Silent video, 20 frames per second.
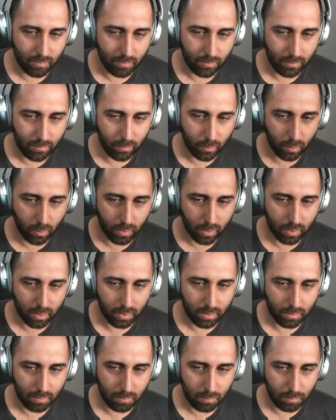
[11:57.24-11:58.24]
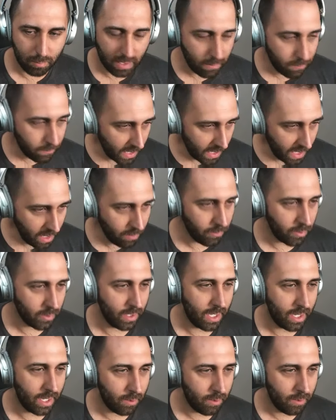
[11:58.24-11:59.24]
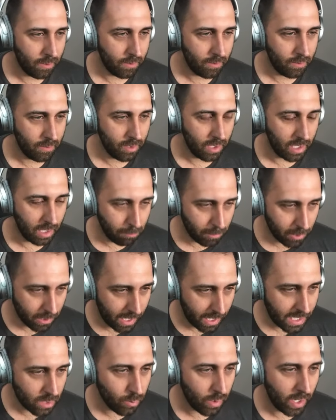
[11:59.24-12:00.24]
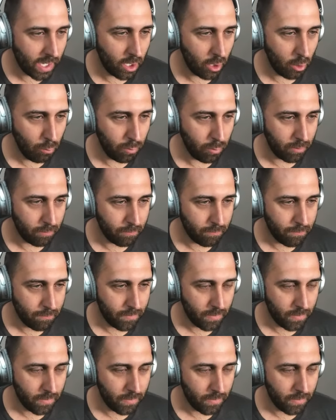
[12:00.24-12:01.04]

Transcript: for be faithful now. Keep your eyes wide open.